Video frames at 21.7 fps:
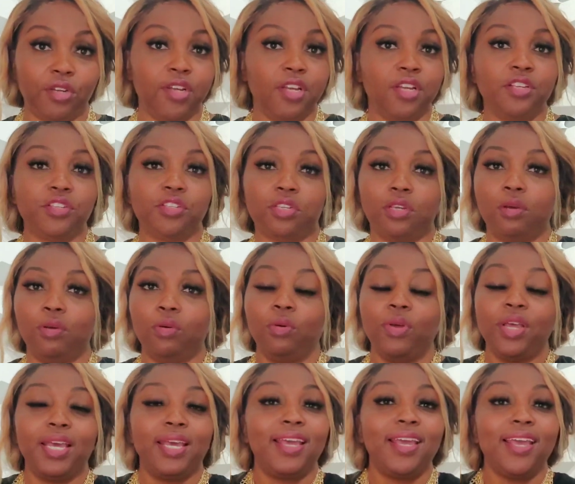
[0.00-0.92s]
So
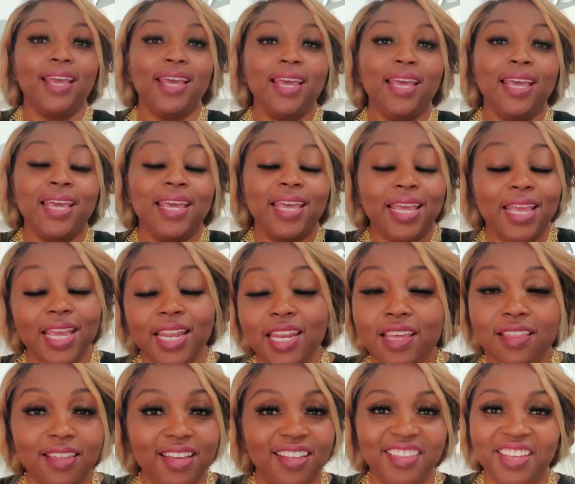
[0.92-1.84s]

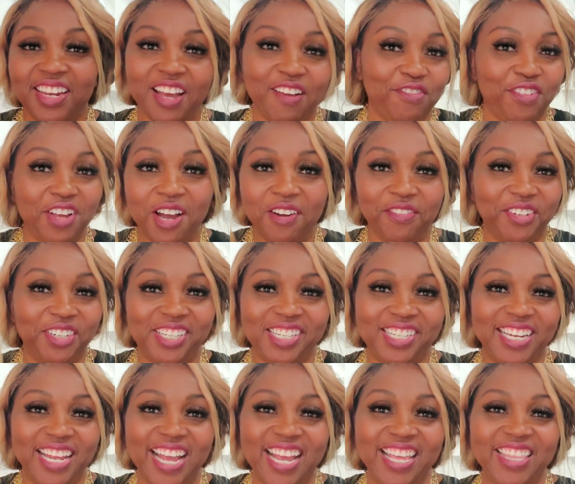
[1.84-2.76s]
anything that I've covered
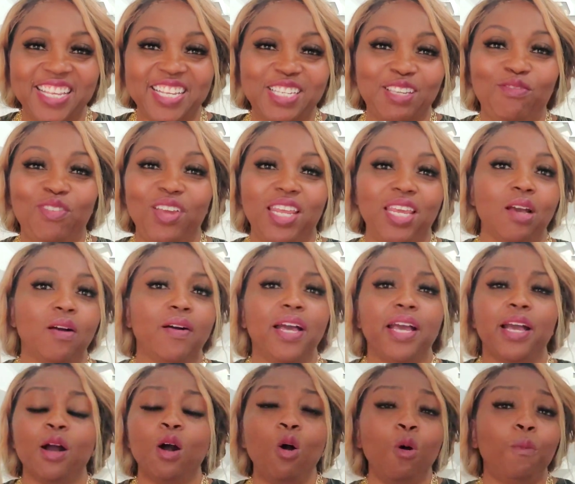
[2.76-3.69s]
today in this video, I
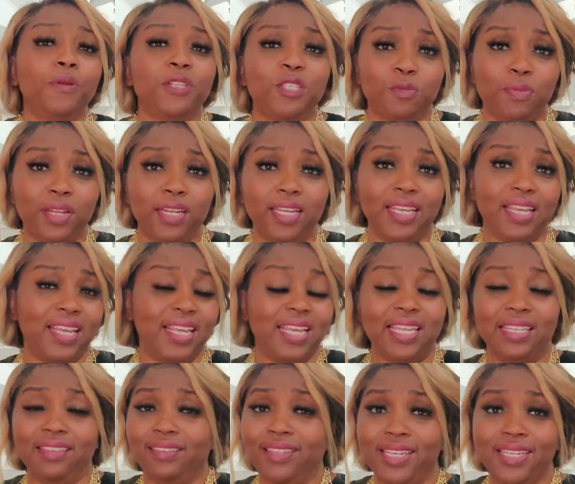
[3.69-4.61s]
hope it's been
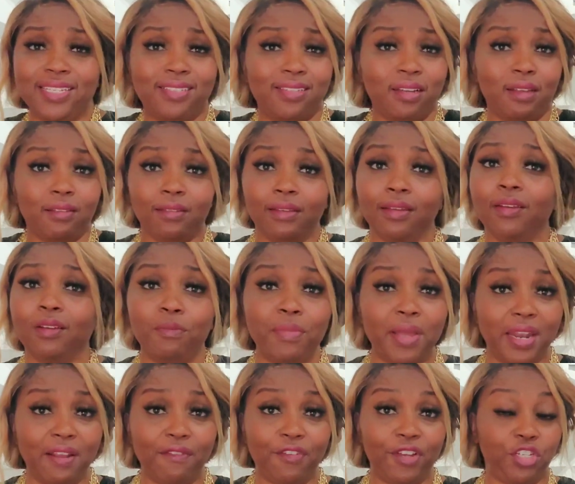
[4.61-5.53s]
at least a little
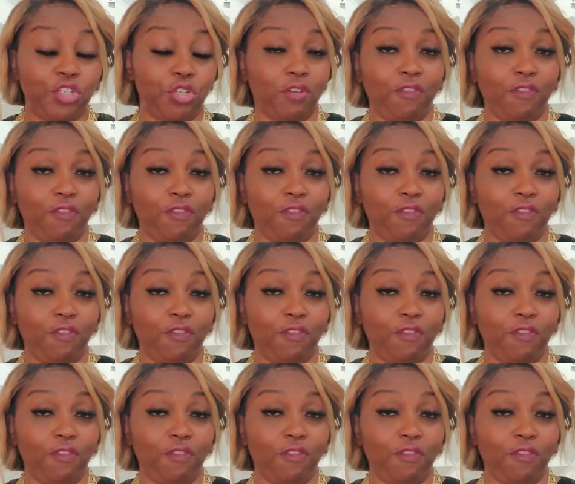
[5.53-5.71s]
beneficial.